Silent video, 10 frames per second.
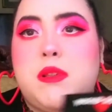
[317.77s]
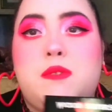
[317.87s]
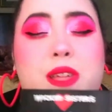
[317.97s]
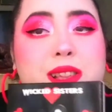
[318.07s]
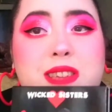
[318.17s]
It's a
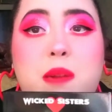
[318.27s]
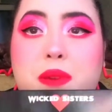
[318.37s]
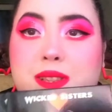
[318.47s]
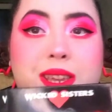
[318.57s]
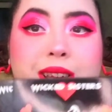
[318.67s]
Valentine,
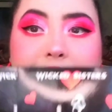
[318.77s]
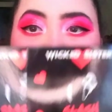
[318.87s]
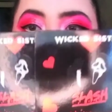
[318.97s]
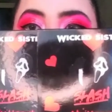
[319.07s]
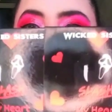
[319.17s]
but it's
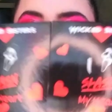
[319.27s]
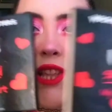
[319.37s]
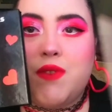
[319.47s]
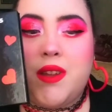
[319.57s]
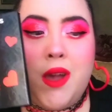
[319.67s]
anti. It slides right